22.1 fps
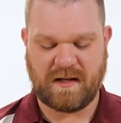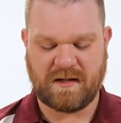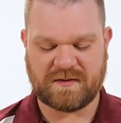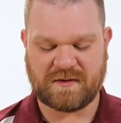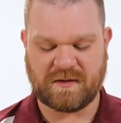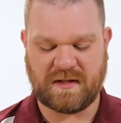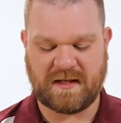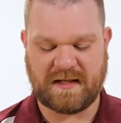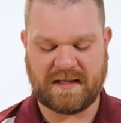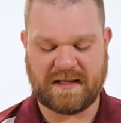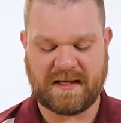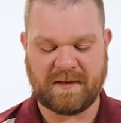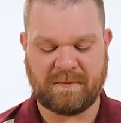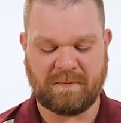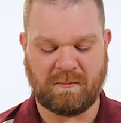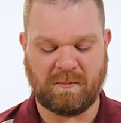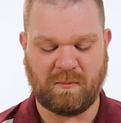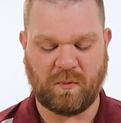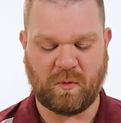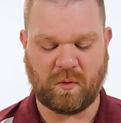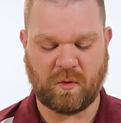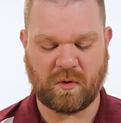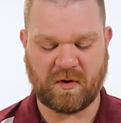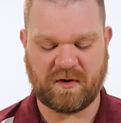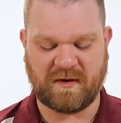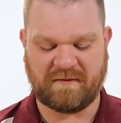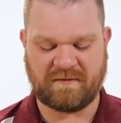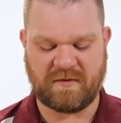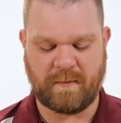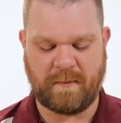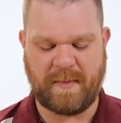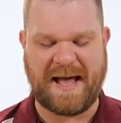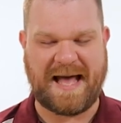So you get more
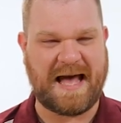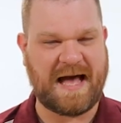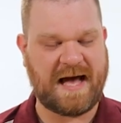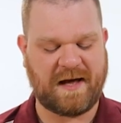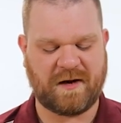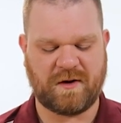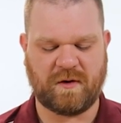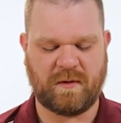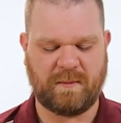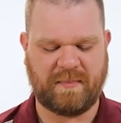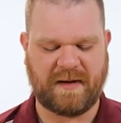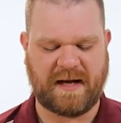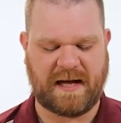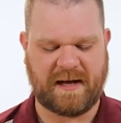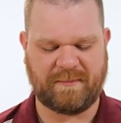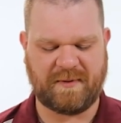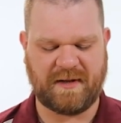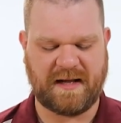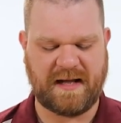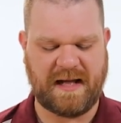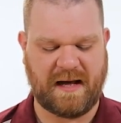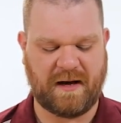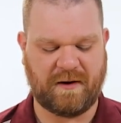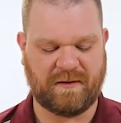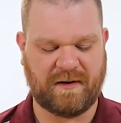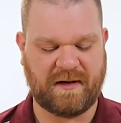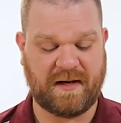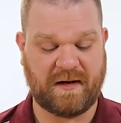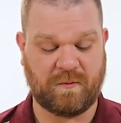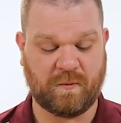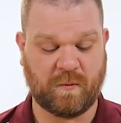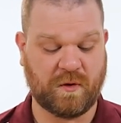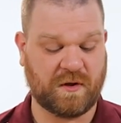of the pattern popping out
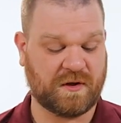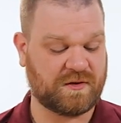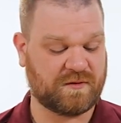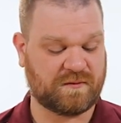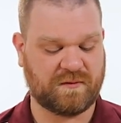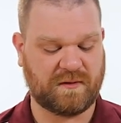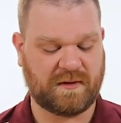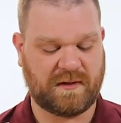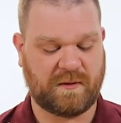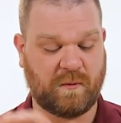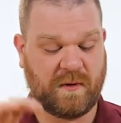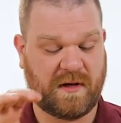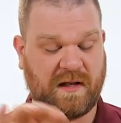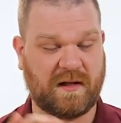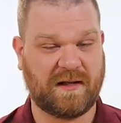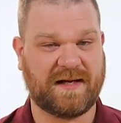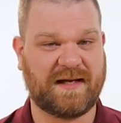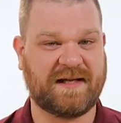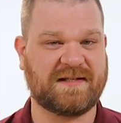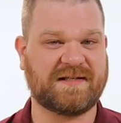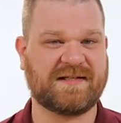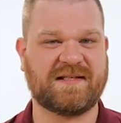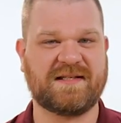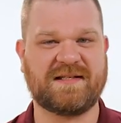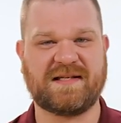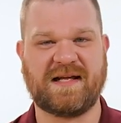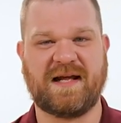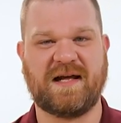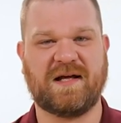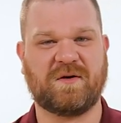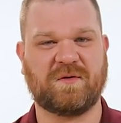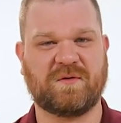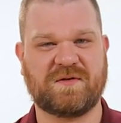and it works really well against these
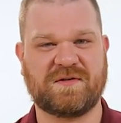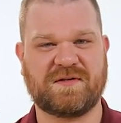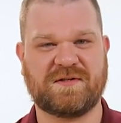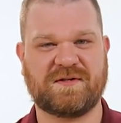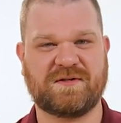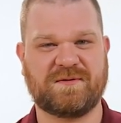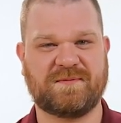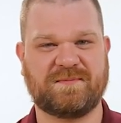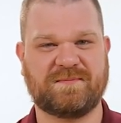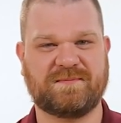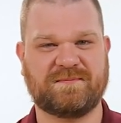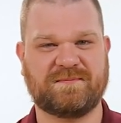handles.